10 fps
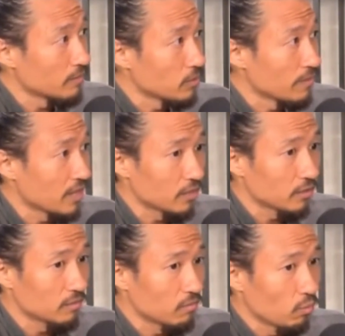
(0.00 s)
No
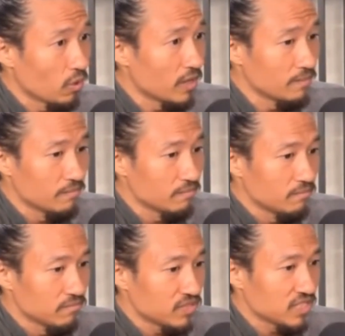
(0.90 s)
matter what
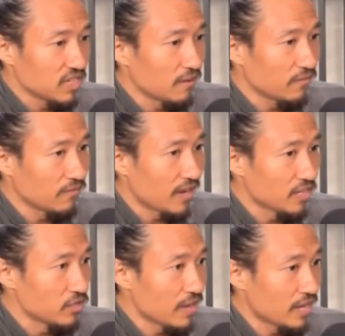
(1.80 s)
stuff I
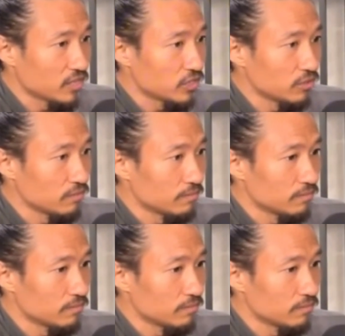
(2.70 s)
knew how to do,